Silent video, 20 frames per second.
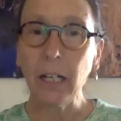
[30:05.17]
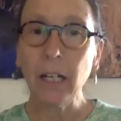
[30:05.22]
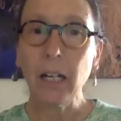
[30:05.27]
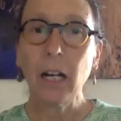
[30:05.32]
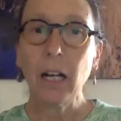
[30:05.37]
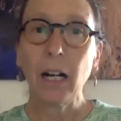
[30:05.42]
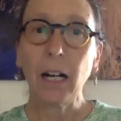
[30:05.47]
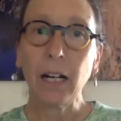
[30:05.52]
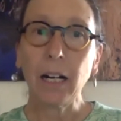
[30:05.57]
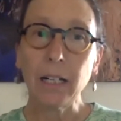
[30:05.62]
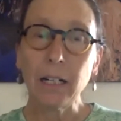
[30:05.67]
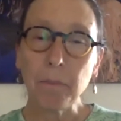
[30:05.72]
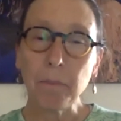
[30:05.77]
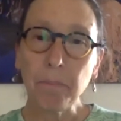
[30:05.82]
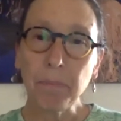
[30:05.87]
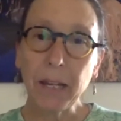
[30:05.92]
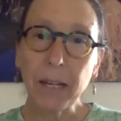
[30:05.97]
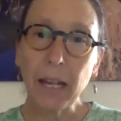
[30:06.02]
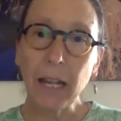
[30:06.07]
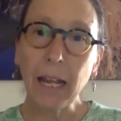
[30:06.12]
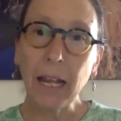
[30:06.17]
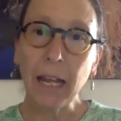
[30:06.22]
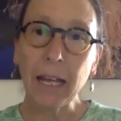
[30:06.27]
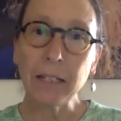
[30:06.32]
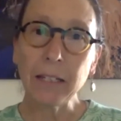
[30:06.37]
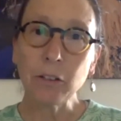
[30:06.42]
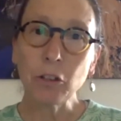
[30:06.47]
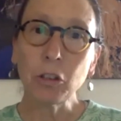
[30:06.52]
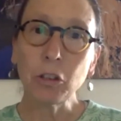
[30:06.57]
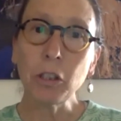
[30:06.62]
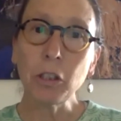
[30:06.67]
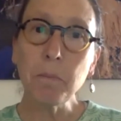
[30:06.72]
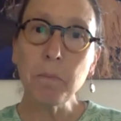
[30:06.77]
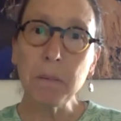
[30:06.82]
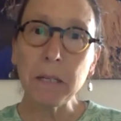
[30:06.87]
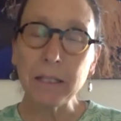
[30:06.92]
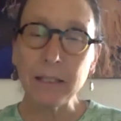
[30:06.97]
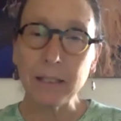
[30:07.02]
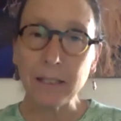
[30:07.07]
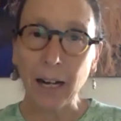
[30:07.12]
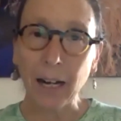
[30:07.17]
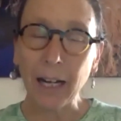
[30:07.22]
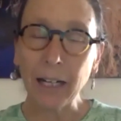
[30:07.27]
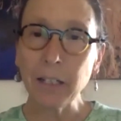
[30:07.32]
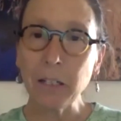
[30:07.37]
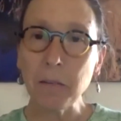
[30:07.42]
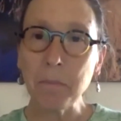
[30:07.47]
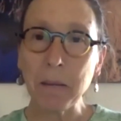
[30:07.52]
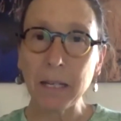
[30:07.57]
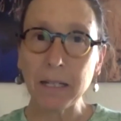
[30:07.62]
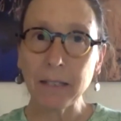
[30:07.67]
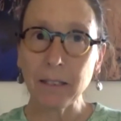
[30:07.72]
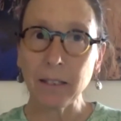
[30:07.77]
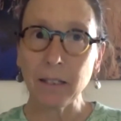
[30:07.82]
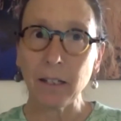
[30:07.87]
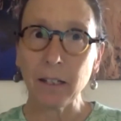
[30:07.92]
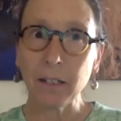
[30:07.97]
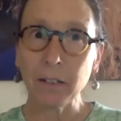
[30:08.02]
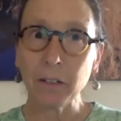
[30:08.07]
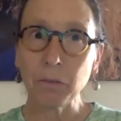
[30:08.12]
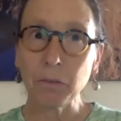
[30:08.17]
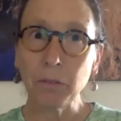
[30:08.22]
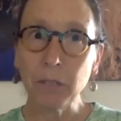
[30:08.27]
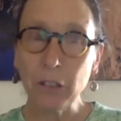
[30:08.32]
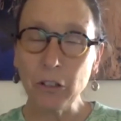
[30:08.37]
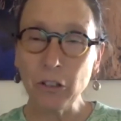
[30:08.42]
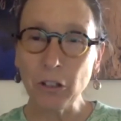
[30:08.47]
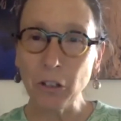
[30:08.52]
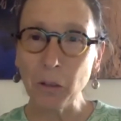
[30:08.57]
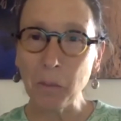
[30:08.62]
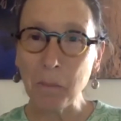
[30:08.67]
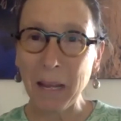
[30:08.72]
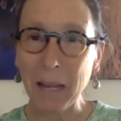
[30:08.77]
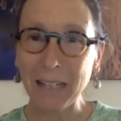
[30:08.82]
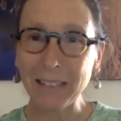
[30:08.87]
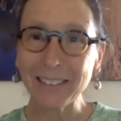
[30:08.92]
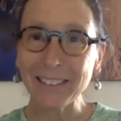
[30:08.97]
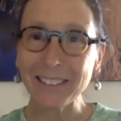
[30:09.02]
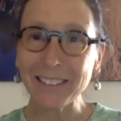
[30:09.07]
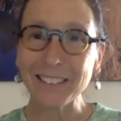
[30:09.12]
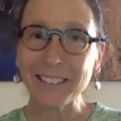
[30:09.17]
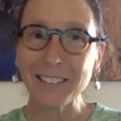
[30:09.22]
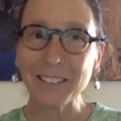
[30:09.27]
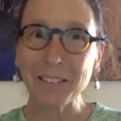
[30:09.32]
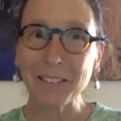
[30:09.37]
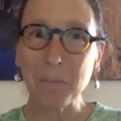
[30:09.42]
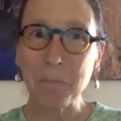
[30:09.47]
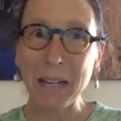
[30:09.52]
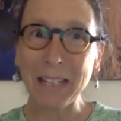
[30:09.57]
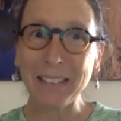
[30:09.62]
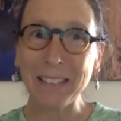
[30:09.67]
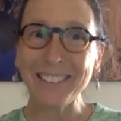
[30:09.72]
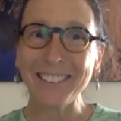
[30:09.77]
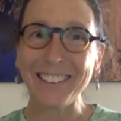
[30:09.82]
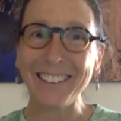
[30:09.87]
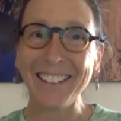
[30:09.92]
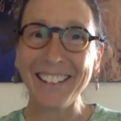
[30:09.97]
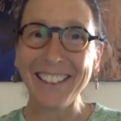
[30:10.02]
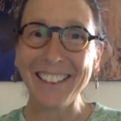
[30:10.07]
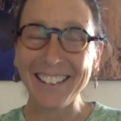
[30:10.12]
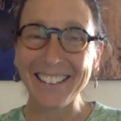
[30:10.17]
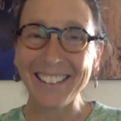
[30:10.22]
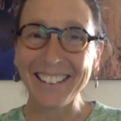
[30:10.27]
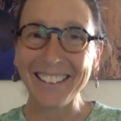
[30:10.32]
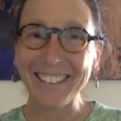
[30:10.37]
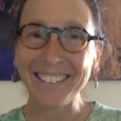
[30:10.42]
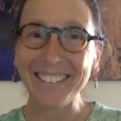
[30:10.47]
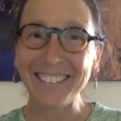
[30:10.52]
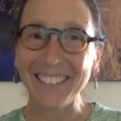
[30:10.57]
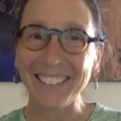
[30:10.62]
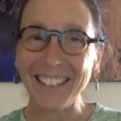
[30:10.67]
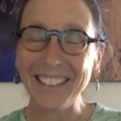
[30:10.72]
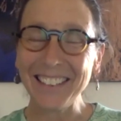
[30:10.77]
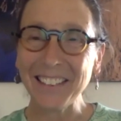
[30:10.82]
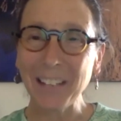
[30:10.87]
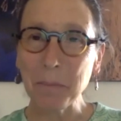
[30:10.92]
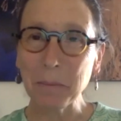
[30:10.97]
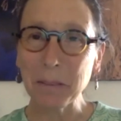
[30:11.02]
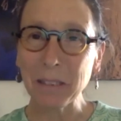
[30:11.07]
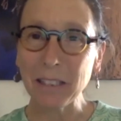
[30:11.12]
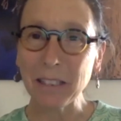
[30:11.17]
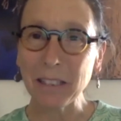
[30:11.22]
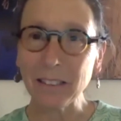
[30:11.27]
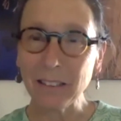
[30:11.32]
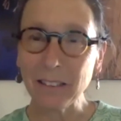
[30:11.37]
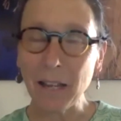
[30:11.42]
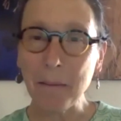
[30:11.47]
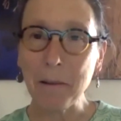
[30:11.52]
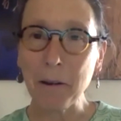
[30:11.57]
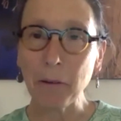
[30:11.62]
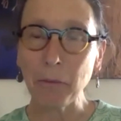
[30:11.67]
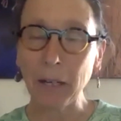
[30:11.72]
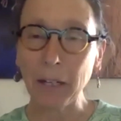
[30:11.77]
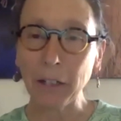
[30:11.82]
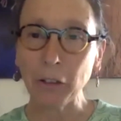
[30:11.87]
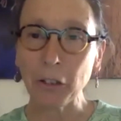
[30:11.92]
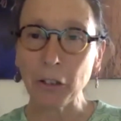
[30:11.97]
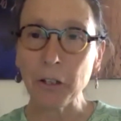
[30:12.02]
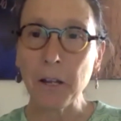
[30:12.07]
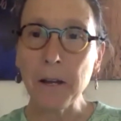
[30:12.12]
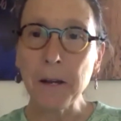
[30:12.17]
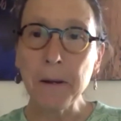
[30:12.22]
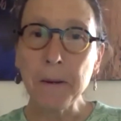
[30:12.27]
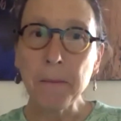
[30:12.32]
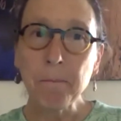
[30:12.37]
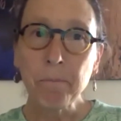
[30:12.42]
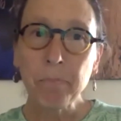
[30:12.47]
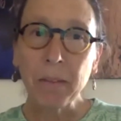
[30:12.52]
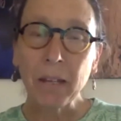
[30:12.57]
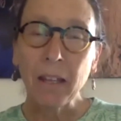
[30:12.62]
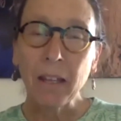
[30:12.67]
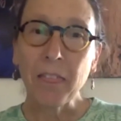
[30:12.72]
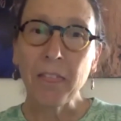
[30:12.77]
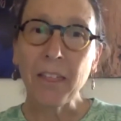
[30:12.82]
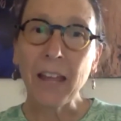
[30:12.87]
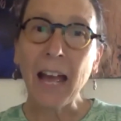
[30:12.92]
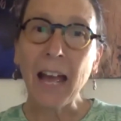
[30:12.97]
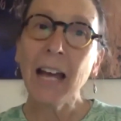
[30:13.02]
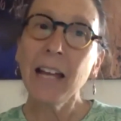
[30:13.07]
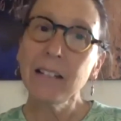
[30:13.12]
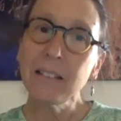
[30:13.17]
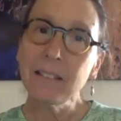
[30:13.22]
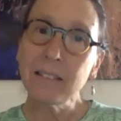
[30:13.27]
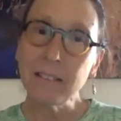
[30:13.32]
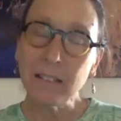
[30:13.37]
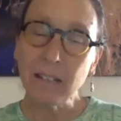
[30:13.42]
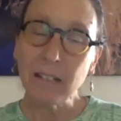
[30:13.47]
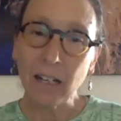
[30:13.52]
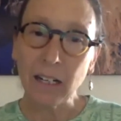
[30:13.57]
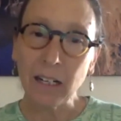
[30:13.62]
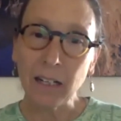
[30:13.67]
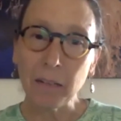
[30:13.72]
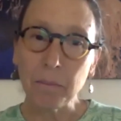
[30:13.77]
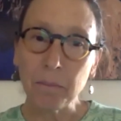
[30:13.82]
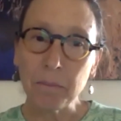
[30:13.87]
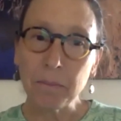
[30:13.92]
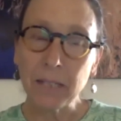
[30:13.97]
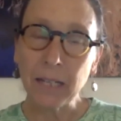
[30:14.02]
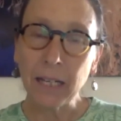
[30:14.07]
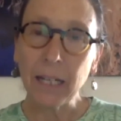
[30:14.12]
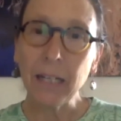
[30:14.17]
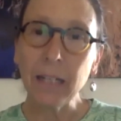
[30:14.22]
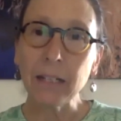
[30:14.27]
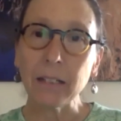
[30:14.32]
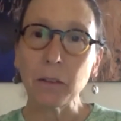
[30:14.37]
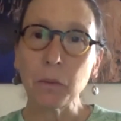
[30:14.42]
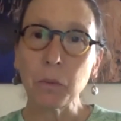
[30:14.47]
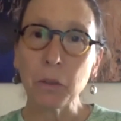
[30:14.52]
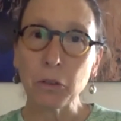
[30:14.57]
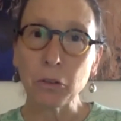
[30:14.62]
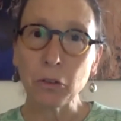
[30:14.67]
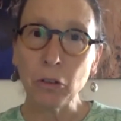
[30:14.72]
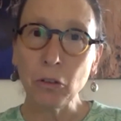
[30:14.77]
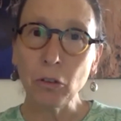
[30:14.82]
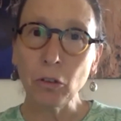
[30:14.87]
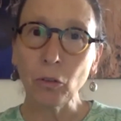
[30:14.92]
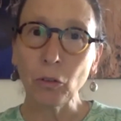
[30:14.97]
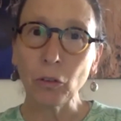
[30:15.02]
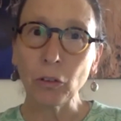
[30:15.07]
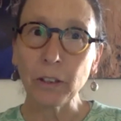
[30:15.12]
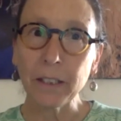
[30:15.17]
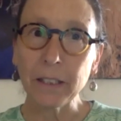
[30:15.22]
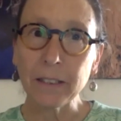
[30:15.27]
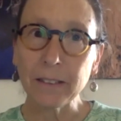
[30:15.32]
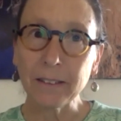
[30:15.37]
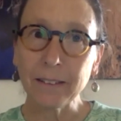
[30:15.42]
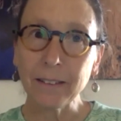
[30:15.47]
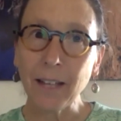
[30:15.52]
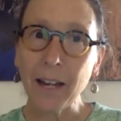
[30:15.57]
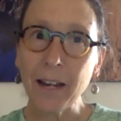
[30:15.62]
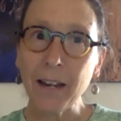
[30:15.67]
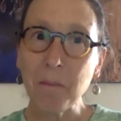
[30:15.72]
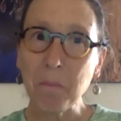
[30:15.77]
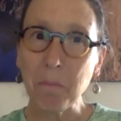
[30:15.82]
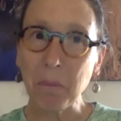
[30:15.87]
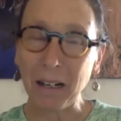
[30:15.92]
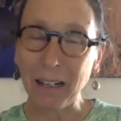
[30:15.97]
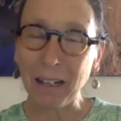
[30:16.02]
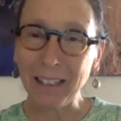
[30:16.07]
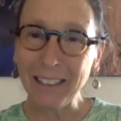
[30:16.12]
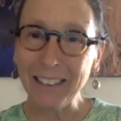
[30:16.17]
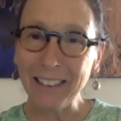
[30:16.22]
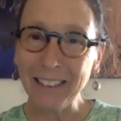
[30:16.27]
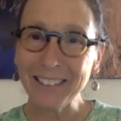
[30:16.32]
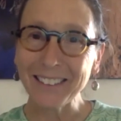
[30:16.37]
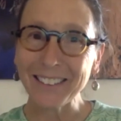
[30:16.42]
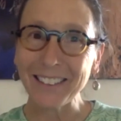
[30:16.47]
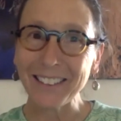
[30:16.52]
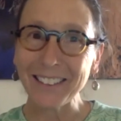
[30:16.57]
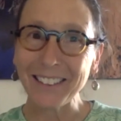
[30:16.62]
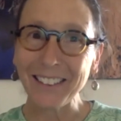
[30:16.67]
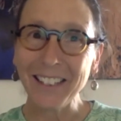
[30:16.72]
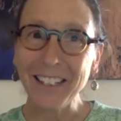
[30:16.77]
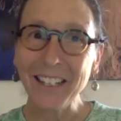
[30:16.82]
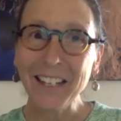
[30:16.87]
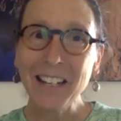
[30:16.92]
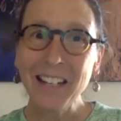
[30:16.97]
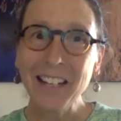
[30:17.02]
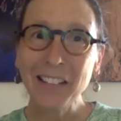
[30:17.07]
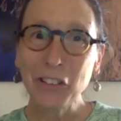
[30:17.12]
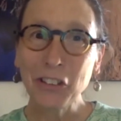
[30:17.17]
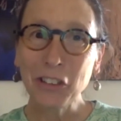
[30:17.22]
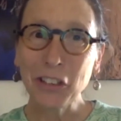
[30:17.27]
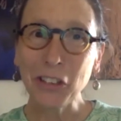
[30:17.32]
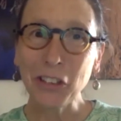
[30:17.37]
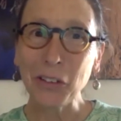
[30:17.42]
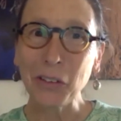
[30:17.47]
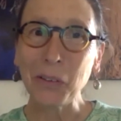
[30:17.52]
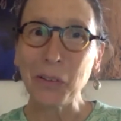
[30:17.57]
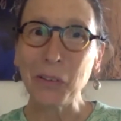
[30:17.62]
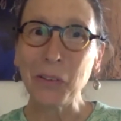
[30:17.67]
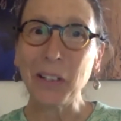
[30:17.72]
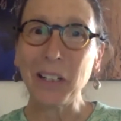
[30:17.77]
and could be documented on a regional basis based on the diatoms and the sediment record. That data was useful in setting policy to